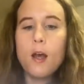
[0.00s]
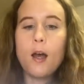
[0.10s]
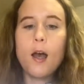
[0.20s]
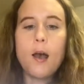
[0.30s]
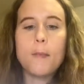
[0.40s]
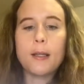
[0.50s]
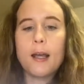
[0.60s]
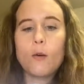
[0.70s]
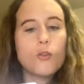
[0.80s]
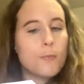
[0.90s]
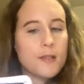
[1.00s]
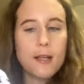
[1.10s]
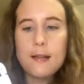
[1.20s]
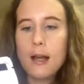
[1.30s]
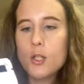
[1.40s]
Again,
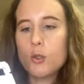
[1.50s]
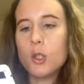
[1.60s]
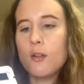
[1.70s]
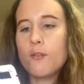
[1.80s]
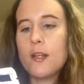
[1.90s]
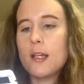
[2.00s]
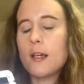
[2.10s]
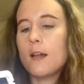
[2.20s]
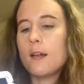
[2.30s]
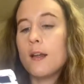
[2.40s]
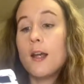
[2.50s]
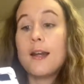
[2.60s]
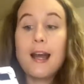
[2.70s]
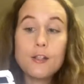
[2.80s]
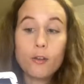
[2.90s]
100% natural, vegan,
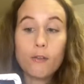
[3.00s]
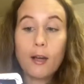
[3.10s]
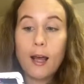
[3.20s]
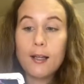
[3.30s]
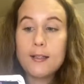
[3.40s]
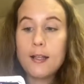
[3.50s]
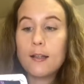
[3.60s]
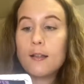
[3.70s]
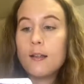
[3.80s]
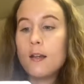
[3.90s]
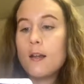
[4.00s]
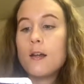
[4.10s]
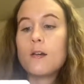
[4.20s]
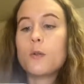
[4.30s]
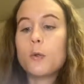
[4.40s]
naturally relaxing,
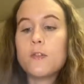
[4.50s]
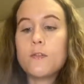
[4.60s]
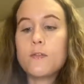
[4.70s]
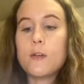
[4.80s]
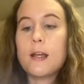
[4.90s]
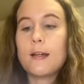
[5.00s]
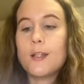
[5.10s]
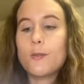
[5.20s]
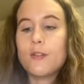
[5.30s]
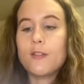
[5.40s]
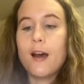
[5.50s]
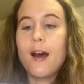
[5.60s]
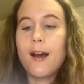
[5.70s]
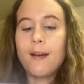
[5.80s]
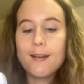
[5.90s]
cruelty free, and it uses the
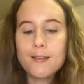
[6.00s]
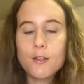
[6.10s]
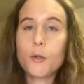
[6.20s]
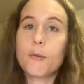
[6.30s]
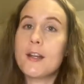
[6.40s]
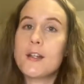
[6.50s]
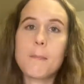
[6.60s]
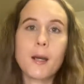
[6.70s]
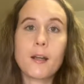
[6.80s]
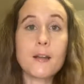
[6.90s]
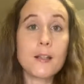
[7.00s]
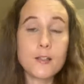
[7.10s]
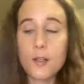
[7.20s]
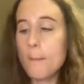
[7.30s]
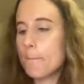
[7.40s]
highest grade
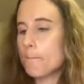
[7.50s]
magnesium.